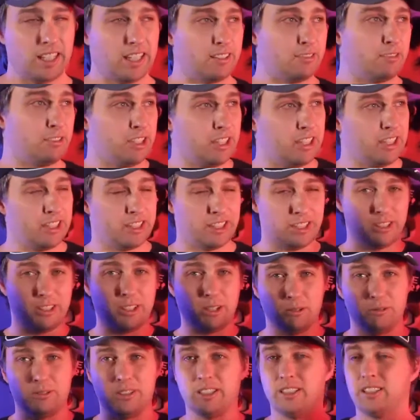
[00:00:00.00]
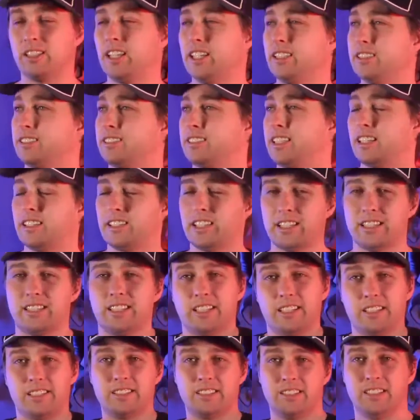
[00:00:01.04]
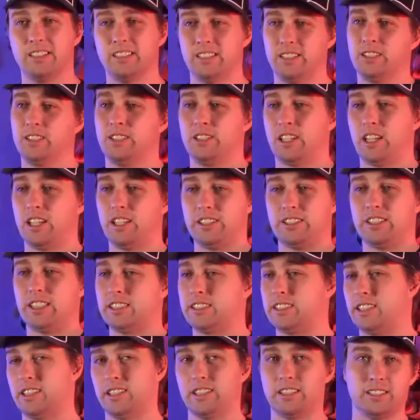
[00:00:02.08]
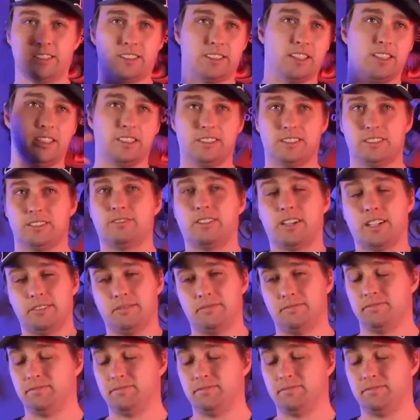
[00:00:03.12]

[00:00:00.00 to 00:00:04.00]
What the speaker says: I really need to tone the lights down, I think. I'll adjust all of this later. It's fine.